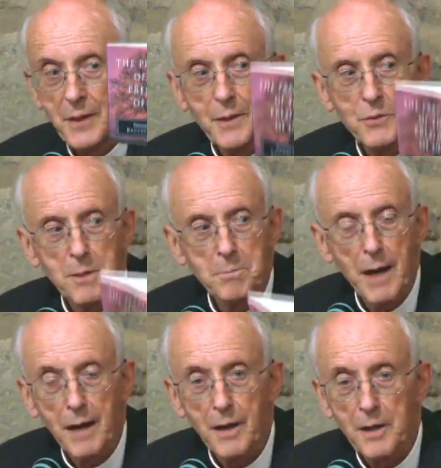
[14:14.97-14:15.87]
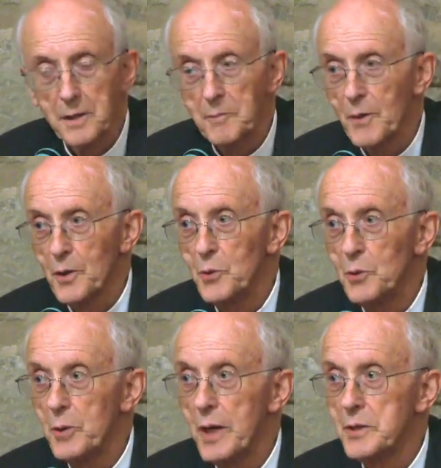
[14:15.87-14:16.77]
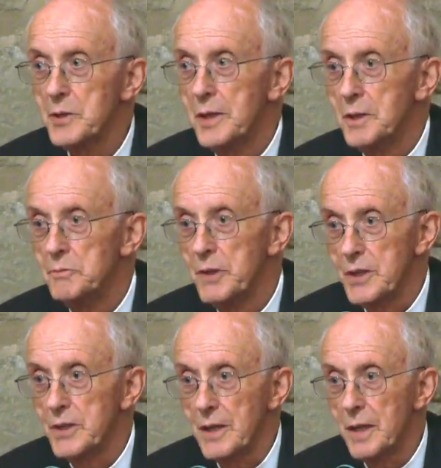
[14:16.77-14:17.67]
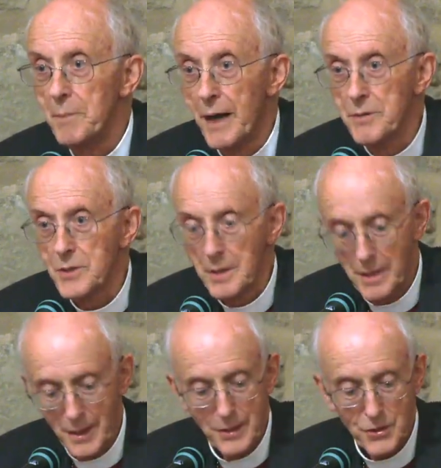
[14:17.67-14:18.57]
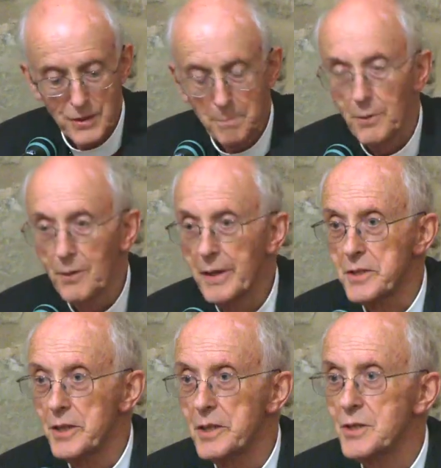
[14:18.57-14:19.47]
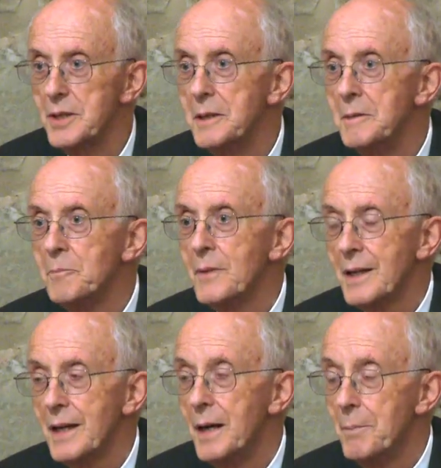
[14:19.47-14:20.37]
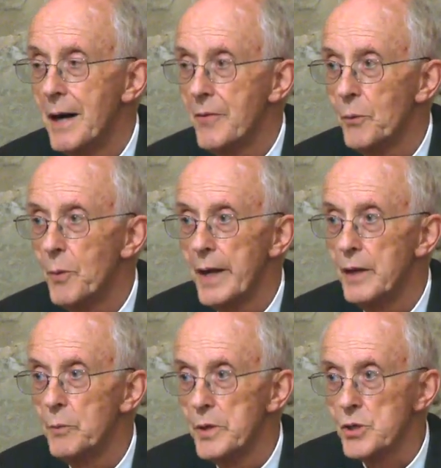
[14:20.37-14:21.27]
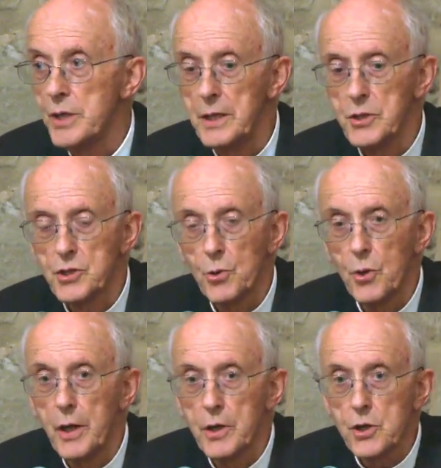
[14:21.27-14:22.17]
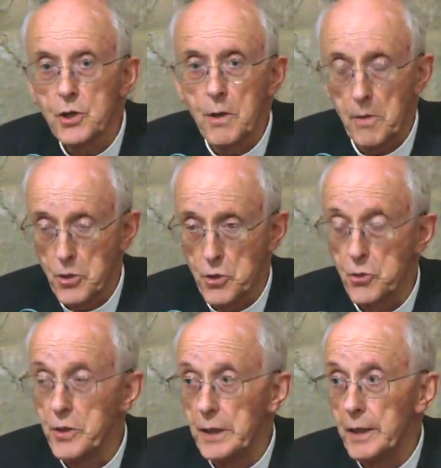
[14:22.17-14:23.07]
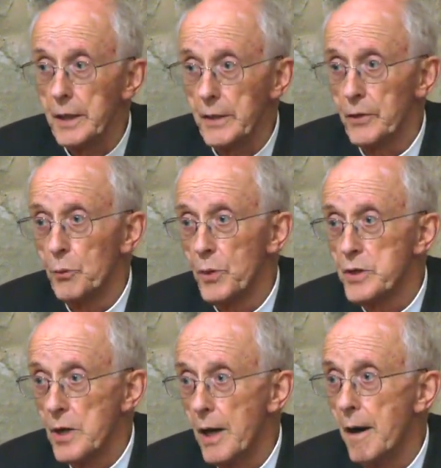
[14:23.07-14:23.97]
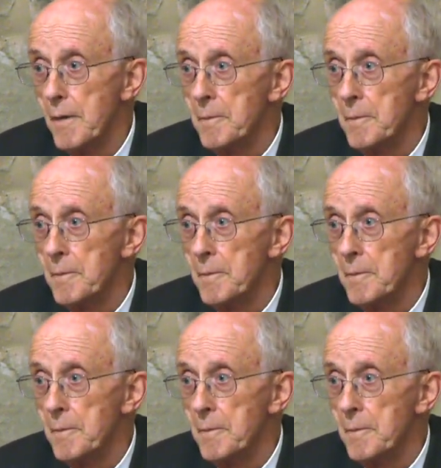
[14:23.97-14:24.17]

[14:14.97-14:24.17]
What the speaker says: He was a monk who had written about, in simple letters, about the way in which he saw a tree in the winter,